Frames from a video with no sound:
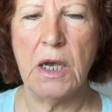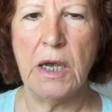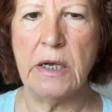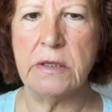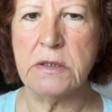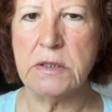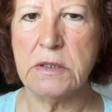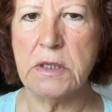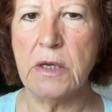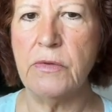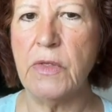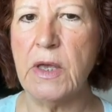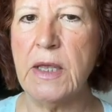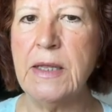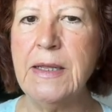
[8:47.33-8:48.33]
And so
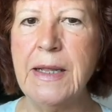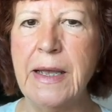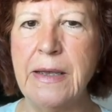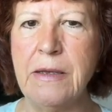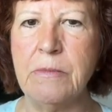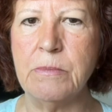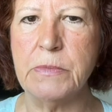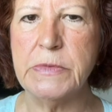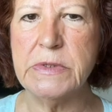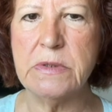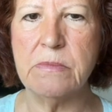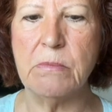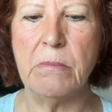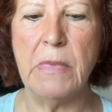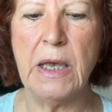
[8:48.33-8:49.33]
their names
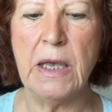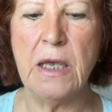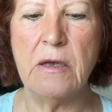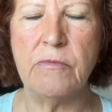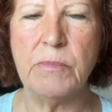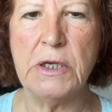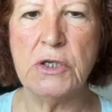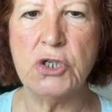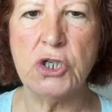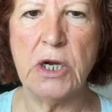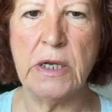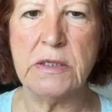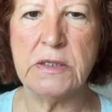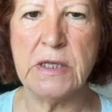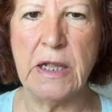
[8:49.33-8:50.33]
may have been
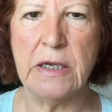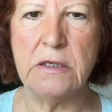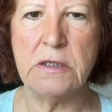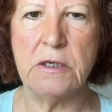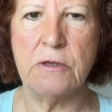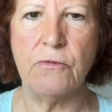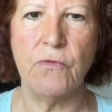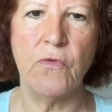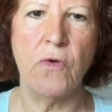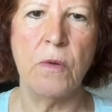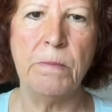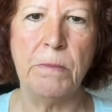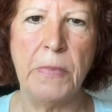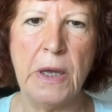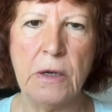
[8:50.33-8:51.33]
translated
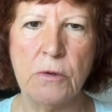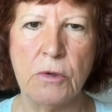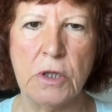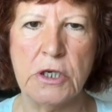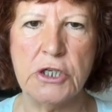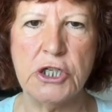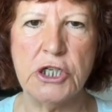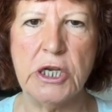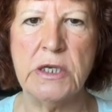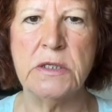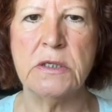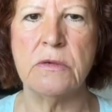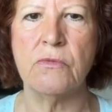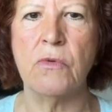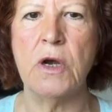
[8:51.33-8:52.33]
from Polish
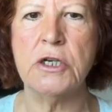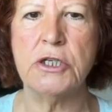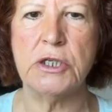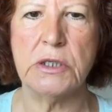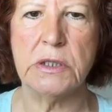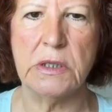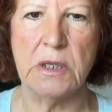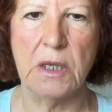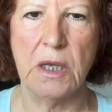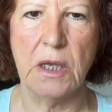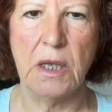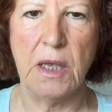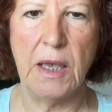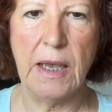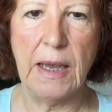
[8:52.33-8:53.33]
into Russian
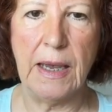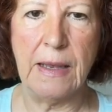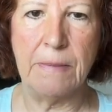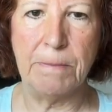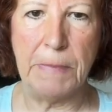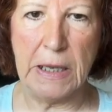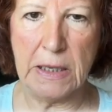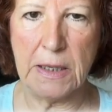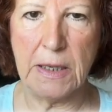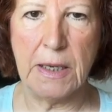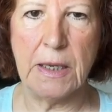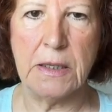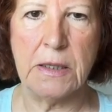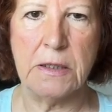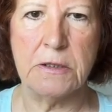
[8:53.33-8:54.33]
and back
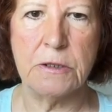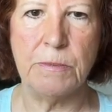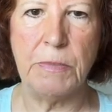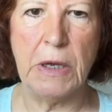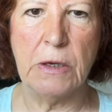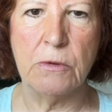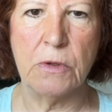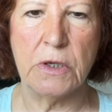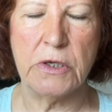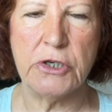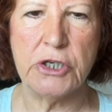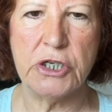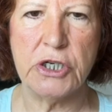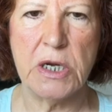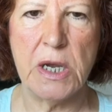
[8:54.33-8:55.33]
again into
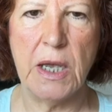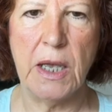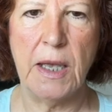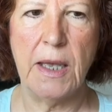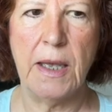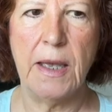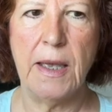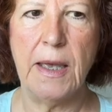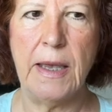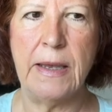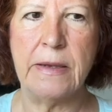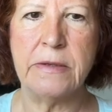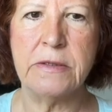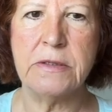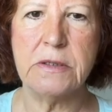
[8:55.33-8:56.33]
Polish,
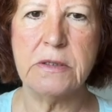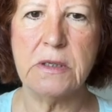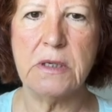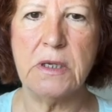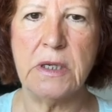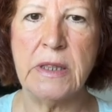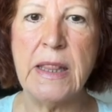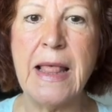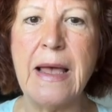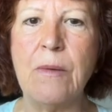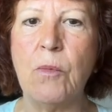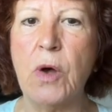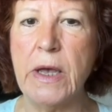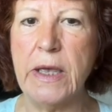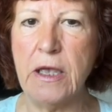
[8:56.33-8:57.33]
and in
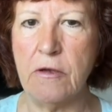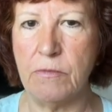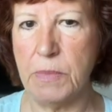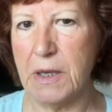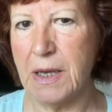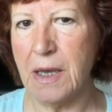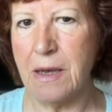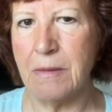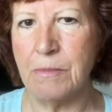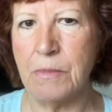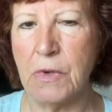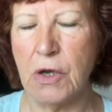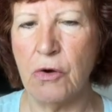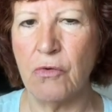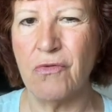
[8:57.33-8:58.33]
that way have
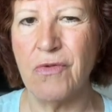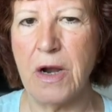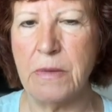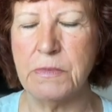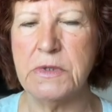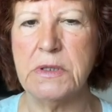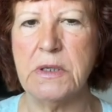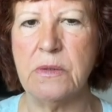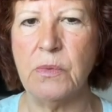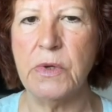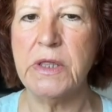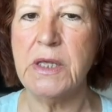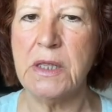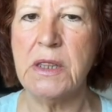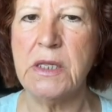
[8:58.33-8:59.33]
become corrupted
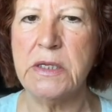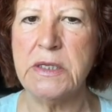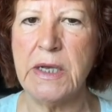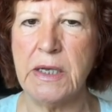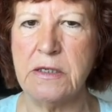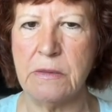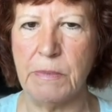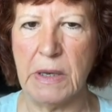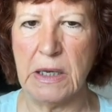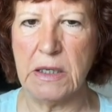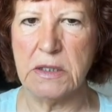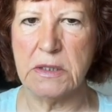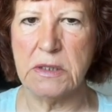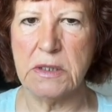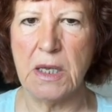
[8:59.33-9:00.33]
within the
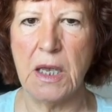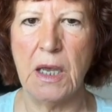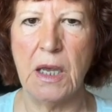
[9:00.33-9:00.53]
database.